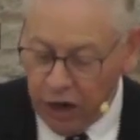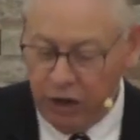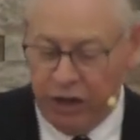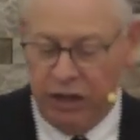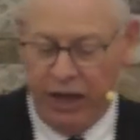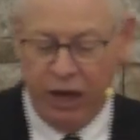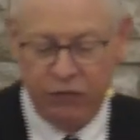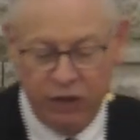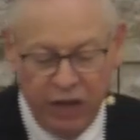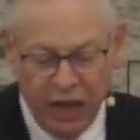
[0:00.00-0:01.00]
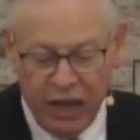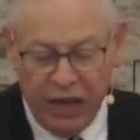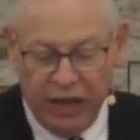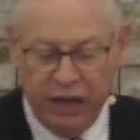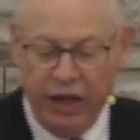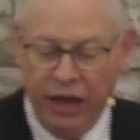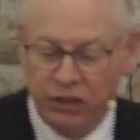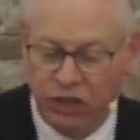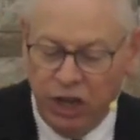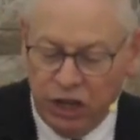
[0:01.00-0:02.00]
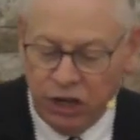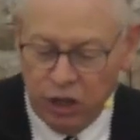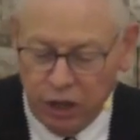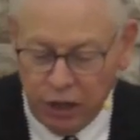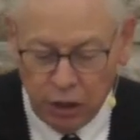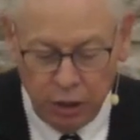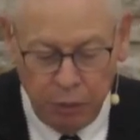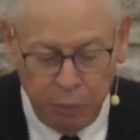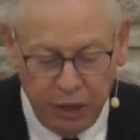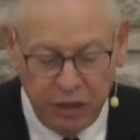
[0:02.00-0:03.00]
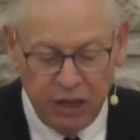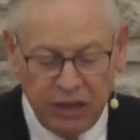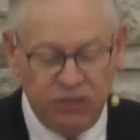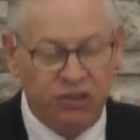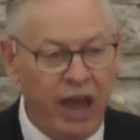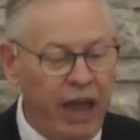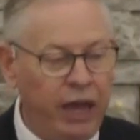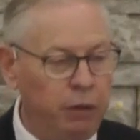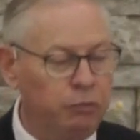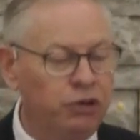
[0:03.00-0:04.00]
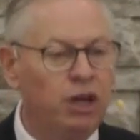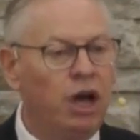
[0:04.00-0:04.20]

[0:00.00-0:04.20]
in heaven, it has clearly been tamed,